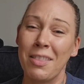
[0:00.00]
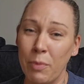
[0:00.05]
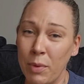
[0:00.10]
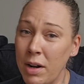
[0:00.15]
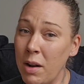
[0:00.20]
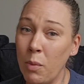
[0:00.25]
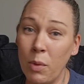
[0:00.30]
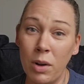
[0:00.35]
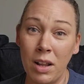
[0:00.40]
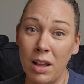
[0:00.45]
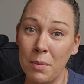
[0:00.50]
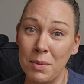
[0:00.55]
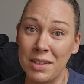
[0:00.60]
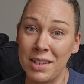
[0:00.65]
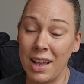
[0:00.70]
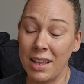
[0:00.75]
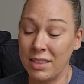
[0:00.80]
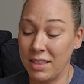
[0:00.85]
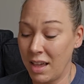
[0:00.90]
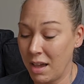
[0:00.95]
we don't want to
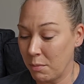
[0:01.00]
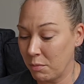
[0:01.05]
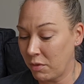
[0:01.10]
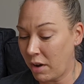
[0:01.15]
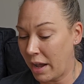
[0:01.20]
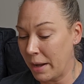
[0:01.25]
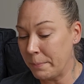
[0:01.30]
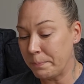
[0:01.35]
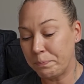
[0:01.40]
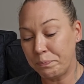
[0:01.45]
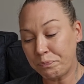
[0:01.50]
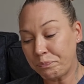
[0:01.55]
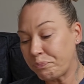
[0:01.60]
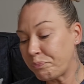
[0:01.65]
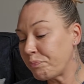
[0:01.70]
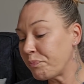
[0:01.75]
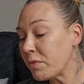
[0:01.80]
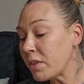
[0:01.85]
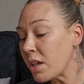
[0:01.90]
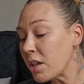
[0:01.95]
upset them, right?
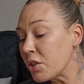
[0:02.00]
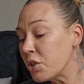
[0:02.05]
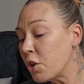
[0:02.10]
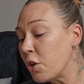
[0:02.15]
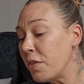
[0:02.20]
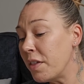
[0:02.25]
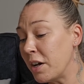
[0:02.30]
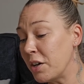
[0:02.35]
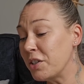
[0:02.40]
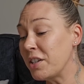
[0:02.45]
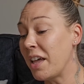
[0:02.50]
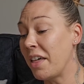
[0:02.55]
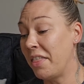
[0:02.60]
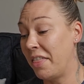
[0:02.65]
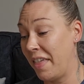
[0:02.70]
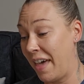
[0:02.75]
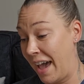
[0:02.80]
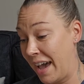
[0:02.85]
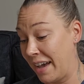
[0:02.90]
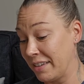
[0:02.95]
So there's
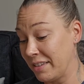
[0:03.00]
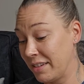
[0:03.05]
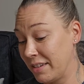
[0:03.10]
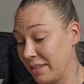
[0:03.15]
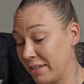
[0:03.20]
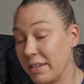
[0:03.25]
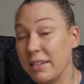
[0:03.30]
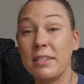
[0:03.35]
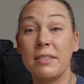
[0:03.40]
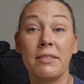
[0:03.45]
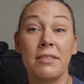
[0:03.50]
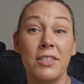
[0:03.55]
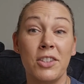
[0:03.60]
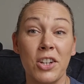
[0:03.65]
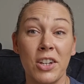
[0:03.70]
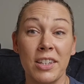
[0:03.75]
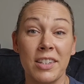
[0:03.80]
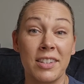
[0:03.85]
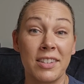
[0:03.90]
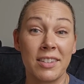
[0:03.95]
that.
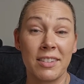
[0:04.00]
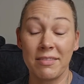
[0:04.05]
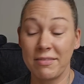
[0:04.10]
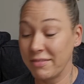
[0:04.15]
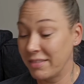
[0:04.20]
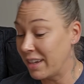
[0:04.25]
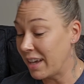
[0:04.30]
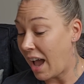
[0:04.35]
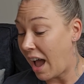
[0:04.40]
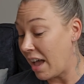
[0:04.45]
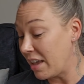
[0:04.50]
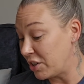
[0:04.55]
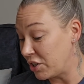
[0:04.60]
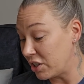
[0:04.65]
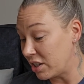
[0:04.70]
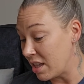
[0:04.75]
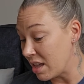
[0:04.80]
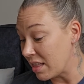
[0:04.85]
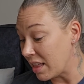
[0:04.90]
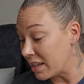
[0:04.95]
Just, I
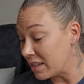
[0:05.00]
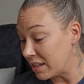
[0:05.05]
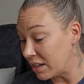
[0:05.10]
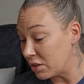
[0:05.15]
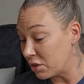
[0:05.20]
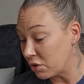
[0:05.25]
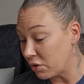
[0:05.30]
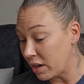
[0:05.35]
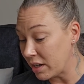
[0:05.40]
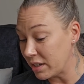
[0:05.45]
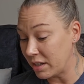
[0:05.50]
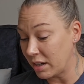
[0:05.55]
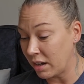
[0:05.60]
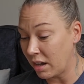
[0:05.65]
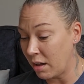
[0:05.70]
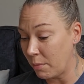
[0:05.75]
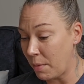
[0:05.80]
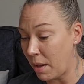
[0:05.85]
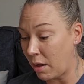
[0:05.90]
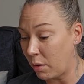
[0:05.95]
just think that's interesting
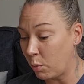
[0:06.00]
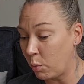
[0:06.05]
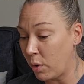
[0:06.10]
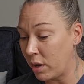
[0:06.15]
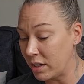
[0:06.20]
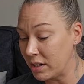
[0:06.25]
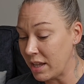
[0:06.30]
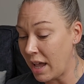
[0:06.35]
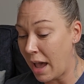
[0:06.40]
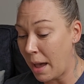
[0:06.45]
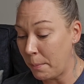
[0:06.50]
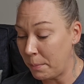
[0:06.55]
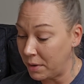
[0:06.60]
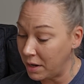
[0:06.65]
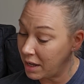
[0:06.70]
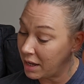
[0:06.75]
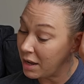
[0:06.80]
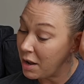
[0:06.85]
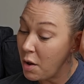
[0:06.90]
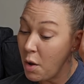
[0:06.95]
about what is
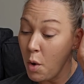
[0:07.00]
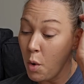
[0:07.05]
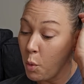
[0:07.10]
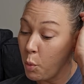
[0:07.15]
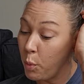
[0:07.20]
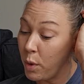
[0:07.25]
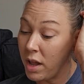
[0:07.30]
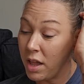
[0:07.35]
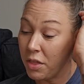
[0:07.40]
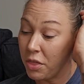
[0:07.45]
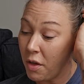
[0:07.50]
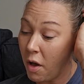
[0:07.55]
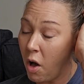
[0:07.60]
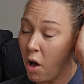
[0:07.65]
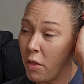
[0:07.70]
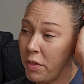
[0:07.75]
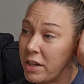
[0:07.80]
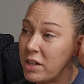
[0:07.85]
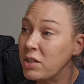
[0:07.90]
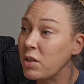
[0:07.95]
happening with
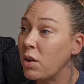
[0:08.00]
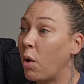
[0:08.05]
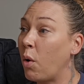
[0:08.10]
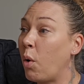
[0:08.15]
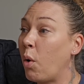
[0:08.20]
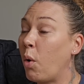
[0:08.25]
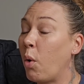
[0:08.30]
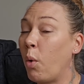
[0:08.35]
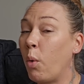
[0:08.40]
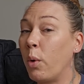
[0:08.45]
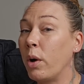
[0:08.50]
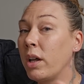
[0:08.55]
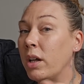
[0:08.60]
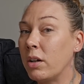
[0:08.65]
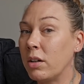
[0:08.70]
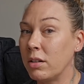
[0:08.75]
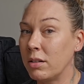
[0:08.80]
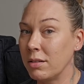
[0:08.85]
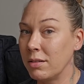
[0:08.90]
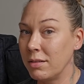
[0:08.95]
all these
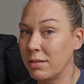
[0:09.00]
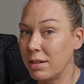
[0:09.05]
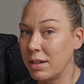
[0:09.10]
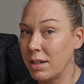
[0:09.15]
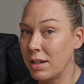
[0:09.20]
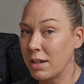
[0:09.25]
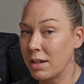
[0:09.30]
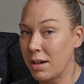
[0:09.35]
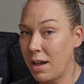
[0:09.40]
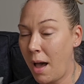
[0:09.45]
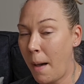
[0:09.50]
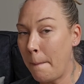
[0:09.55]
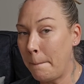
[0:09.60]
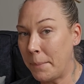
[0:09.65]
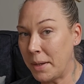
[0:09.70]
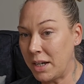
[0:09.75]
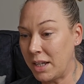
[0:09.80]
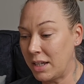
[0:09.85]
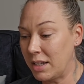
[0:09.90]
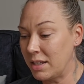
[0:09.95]
oil
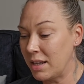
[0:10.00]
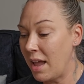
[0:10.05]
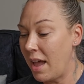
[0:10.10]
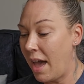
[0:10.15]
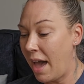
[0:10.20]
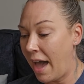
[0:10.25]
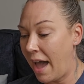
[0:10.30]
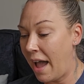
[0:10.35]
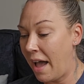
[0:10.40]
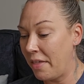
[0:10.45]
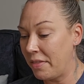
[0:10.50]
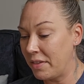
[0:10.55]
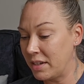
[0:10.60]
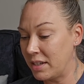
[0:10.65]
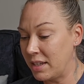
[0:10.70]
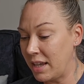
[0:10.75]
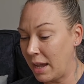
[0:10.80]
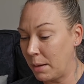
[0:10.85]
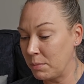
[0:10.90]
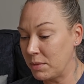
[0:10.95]
companies at the
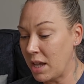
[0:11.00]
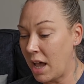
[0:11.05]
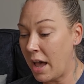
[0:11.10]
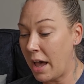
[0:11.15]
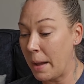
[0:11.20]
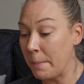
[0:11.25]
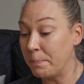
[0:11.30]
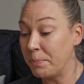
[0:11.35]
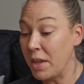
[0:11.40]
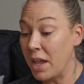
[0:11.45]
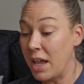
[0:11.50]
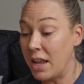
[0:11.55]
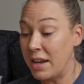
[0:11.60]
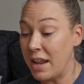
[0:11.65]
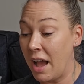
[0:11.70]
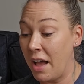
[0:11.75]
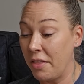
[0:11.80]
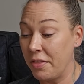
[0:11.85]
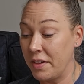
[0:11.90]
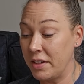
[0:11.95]
same time.
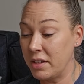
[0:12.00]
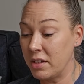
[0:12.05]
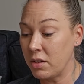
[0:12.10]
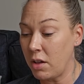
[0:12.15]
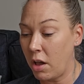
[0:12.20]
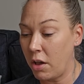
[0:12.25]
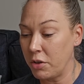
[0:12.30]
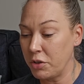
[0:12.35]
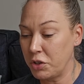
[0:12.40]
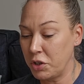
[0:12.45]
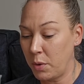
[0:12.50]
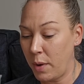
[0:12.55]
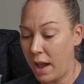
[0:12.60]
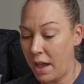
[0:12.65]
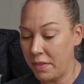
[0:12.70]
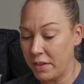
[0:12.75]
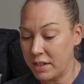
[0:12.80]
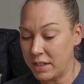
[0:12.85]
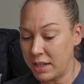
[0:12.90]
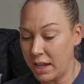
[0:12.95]
Now, this is also
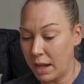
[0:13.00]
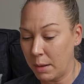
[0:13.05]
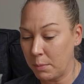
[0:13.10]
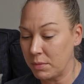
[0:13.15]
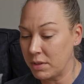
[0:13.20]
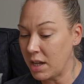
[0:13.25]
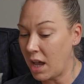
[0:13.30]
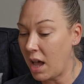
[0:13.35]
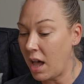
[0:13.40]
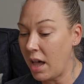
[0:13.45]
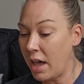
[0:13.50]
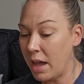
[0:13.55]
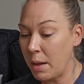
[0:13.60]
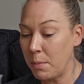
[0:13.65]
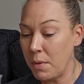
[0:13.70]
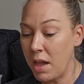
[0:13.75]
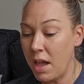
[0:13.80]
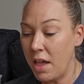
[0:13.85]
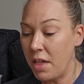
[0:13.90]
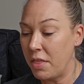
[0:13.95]
at the same
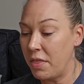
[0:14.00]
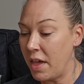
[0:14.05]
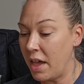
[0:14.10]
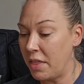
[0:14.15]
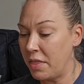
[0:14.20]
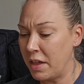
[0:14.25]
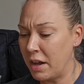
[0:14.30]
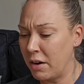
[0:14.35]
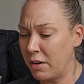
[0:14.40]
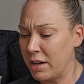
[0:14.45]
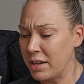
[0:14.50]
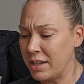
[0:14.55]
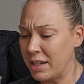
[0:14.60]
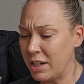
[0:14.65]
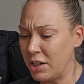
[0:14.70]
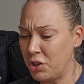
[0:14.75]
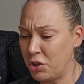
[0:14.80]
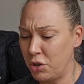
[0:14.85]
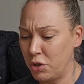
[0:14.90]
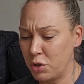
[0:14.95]
time that there is
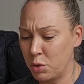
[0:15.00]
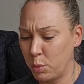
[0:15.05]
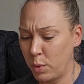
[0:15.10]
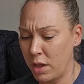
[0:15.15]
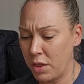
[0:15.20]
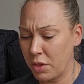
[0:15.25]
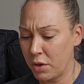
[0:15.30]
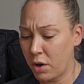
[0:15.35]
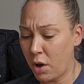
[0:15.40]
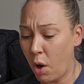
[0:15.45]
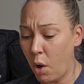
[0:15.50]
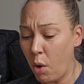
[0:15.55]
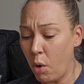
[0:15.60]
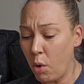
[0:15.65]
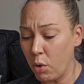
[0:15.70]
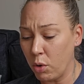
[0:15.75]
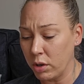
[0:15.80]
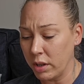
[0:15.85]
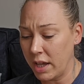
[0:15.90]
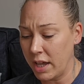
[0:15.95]
issues with
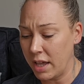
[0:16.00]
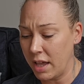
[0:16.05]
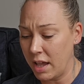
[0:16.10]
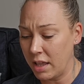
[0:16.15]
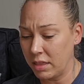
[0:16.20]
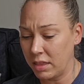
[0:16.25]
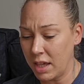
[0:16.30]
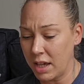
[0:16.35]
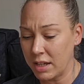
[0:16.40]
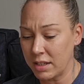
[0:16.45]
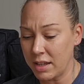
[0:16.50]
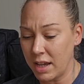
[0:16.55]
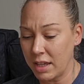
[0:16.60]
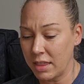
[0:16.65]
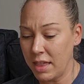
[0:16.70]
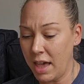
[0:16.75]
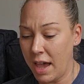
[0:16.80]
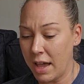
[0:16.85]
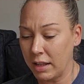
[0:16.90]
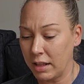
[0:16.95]
coal and, and things like
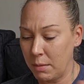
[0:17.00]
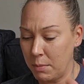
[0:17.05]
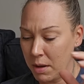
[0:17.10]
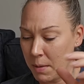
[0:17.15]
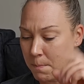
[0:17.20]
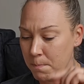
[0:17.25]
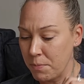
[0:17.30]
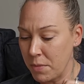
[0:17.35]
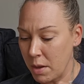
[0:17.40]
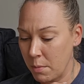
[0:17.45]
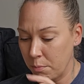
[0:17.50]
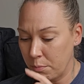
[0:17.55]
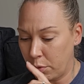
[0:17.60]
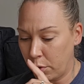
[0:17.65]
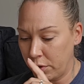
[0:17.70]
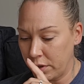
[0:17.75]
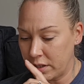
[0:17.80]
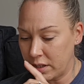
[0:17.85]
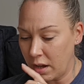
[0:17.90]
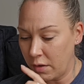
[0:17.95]
that. Let me
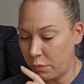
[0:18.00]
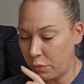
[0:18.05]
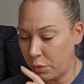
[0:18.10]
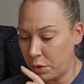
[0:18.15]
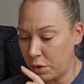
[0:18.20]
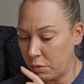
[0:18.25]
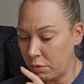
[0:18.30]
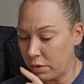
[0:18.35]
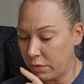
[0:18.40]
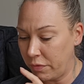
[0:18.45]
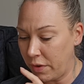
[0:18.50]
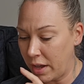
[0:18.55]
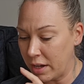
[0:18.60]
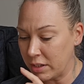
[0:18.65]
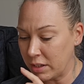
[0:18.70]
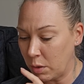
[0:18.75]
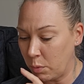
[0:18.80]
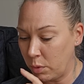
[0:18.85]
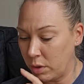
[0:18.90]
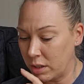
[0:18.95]
pull this up for you real
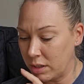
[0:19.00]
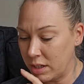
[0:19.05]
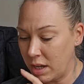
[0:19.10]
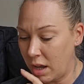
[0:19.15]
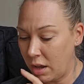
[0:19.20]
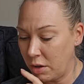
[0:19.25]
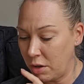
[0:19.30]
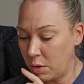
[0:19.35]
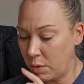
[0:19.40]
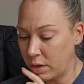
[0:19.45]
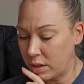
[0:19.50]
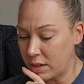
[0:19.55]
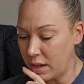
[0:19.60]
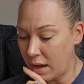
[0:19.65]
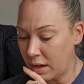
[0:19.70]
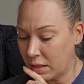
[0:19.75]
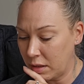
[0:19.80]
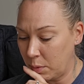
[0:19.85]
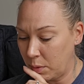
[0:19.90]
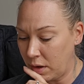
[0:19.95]
fast. I want to tell you
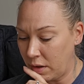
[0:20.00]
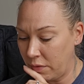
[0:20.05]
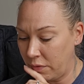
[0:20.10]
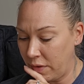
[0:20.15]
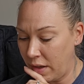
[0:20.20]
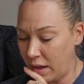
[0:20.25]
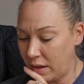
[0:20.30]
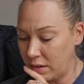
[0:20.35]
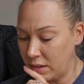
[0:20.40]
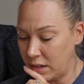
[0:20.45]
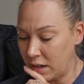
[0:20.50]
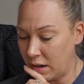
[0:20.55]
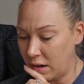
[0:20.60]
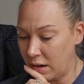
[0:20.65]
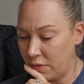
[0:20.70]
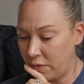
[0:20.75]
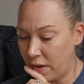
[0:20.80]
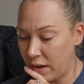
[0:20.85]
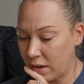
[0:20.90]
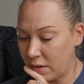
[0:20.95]
exactly what I found here
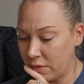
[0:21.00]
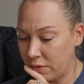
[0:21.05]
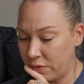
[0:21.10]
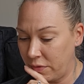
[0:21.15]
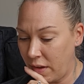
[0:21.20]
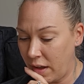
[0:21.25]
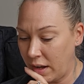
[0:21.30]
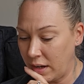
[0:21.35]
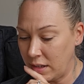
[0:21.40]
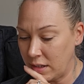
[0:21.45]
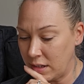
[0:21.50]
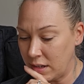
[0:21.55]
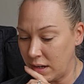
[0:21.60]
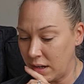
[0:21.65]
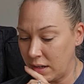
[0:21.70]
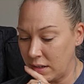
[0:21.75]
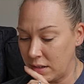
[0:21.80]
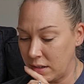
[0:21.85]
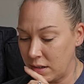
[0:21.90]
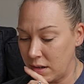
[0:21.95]
if I can find
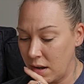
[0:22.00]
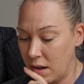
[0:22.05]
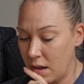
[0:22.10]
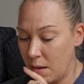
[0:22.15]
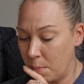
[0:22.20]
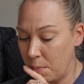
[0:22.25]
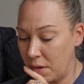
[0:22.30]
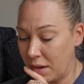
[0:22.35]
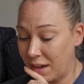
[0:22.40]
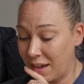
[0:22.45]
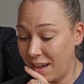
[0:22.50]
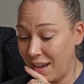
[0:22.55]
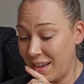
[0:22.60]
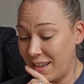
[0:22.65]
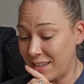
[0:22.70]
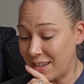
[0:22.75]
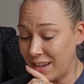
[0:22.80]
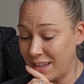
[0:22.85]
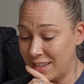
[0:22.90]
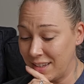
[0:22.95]
it
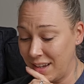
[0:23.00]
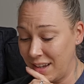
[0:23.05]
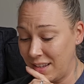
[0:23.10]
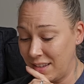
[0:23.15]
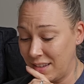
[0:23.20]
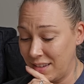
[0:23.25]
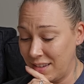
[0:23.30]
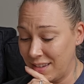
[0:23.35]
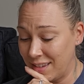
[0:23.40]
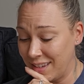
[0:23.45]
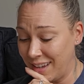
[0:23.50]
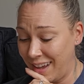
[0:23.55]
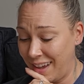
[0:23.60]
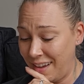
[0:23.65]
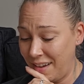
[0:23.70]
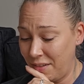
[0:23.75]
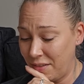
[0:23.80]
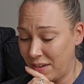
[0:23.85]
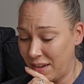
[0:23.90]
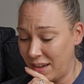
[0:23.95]
because I didn't
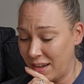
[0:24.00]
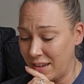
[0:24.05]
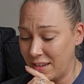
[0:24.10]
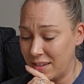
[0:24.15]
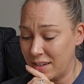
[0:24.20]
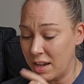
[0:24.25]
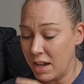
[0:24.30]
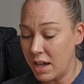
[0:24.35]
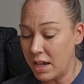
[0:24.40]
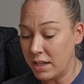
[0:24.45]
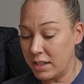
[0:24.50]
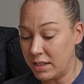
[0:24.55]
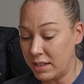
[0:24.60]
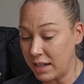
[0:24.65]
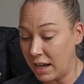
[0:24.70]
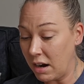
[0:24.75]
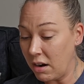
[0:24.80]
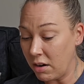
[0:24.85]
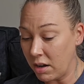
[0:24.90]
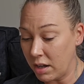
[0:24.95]
save it.
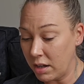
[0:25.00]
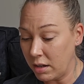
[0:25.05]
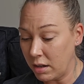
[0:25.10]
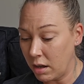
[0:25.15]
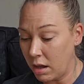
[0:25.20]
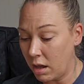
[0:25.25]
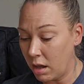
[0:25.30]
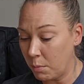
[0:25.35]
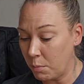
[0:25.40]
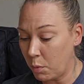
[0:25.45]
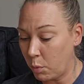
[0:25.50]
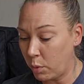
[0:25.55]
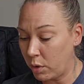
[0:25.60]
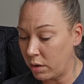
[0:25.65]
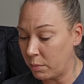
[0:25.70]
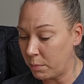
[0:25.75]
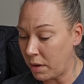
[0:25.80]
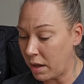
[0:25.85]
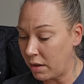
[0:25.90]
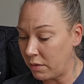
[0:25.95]
Sarah, um, one
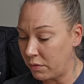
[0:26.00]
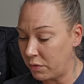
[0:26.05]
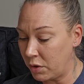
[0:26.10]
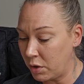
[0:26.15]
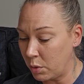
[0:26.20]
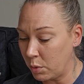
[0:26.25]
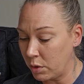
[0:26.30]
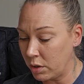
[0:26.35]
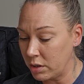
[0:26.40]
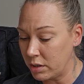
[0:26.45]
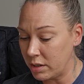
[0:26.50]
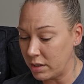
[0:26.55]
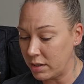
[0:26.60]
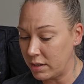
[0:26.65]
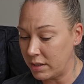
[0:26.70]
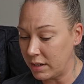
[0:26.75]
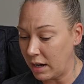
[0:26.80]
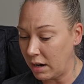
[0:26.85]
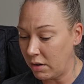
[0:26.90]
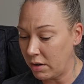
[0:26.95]
of my viewers,
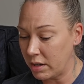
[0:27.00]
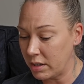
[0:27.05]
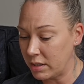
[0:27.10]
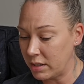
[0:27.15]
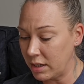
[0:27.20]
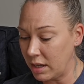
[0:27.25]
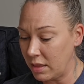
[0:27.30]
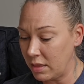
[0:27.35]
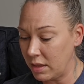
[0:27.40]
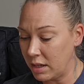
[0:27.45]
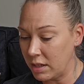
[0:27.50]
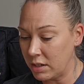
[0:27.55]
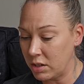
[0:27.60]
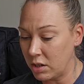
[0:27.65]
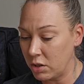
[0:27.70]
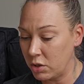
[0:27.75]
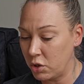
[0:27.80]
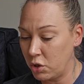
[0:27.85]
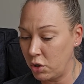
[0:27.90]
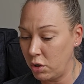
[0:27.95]
Sarah sent this
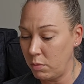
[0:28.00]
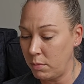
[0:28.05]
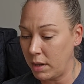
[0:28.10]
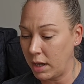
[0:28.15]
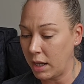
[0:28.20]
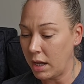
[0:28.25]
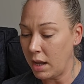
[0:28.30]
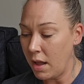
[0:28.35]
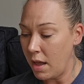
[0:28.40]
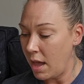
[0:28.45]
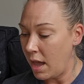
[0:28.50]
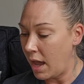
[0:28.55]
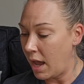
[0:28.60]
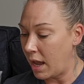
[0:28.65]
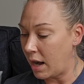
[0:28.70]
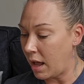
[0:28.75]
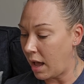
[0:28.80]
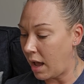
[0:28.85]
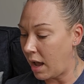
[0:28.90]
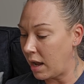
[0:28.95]
to me
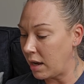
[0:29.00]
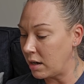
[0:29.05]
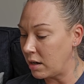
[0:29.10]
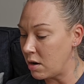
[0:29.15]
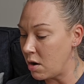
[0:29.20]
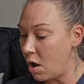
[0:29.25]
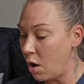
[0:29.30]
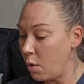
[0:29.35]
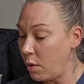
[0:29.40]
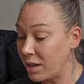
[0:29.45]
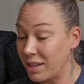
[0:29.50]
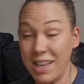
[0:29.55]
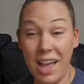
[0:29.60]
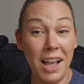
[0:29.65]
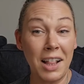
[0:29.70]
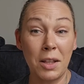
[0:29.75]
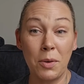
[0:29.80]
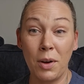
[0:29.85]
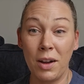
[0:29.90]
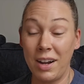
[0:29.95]
and I know
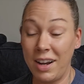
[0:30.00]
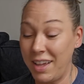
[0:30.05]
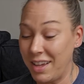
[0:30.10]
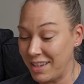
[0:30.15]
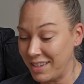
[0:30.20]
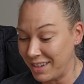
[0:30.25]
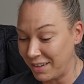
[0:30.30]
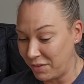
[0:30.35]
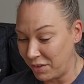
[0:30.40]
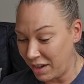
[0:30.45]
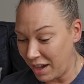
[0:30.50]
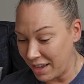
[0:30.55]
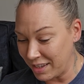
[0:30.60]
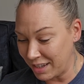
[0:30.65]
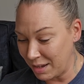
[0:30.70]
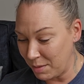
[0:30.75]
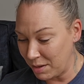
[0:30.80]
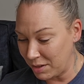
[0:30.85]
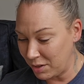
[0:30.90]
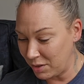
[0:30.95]
exactly where it is. If you guys
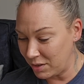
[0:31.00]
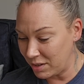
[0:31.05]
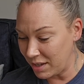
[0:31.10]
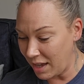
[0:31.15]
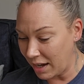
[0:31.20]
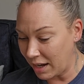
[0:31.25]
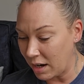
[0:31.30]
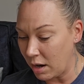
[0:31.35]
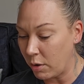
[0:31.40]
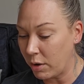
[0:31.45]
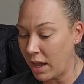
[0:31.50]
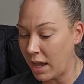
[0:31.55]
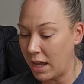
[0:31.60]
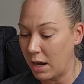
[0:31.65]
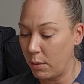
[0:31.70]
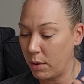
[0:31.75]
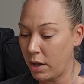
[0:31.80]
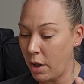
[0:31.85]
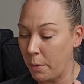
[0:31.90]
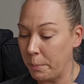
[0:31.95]
give me two seconds. Okay,
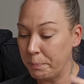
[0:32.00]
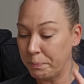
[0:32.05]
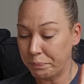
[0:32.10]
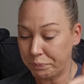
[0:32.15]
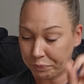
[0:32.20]
here we go.